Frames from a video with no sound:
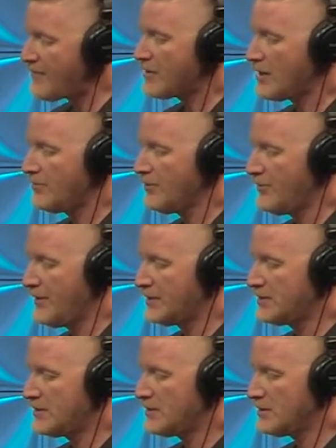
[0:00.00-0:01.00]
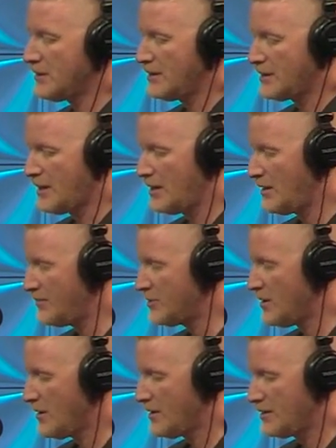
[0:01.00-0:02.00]
a couple of things that you're like, hey, I'm
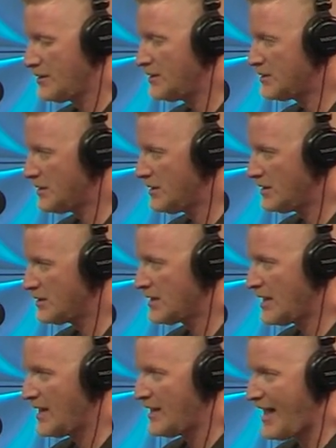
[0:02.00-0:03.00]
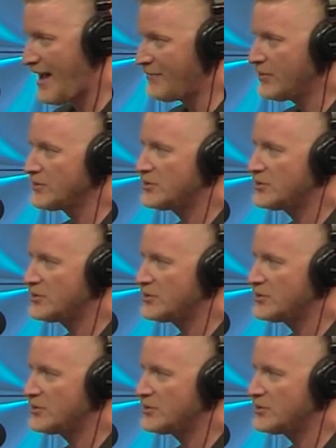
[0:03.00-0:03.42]
targeting these things, and have those